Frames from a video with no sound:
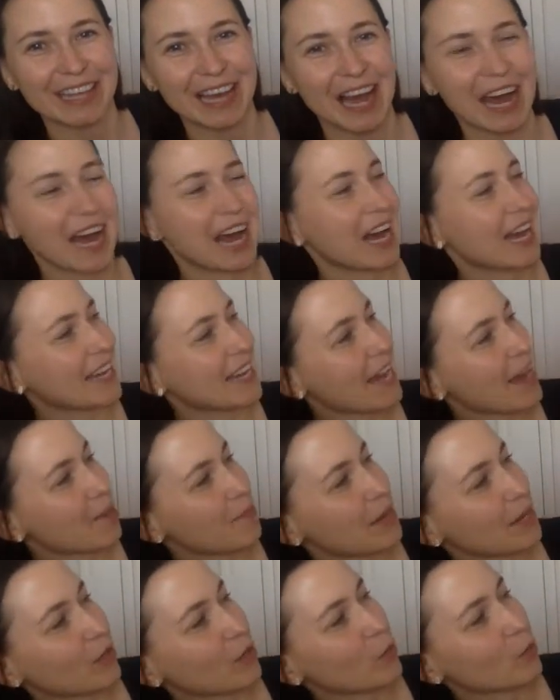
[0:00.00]
I am
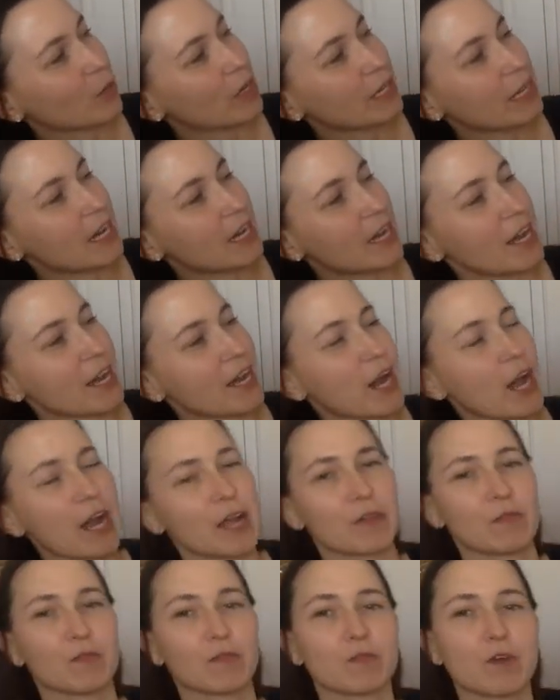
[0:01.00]
a gorilla and
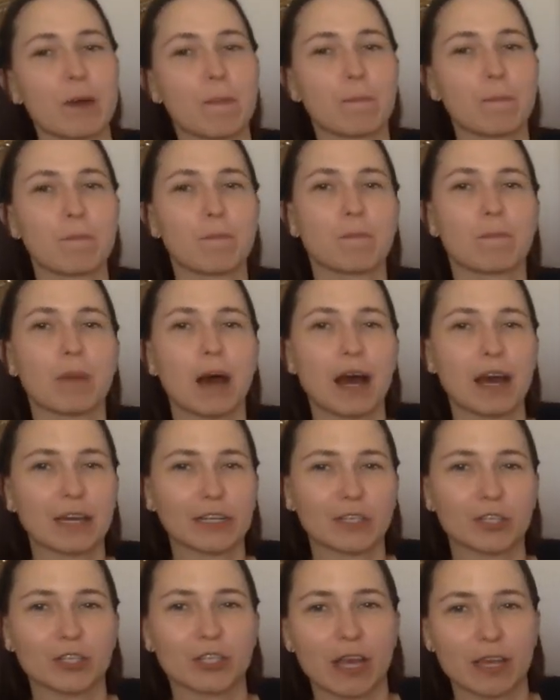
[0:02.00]
I thump my
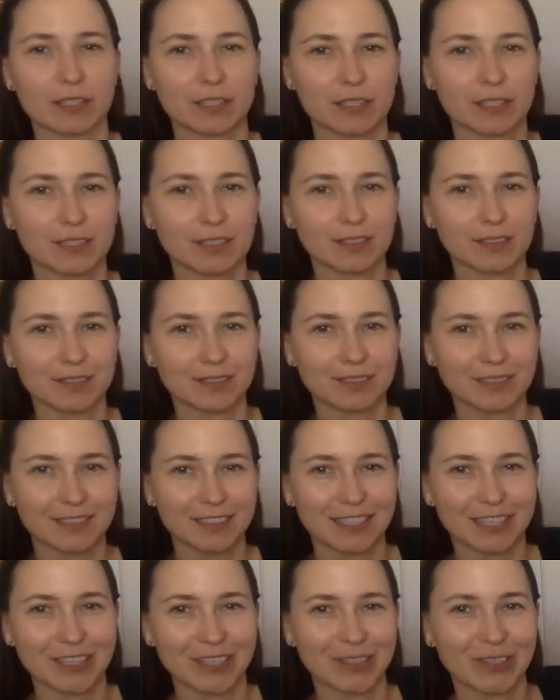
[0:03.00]
chest.
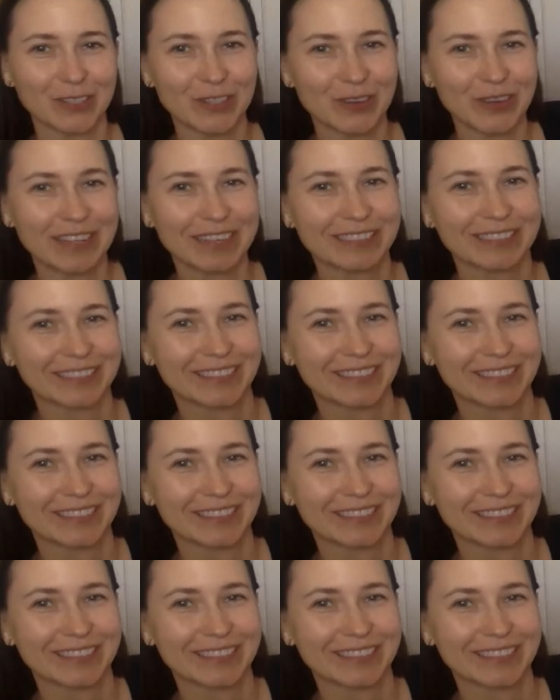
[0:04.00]
Can you do it?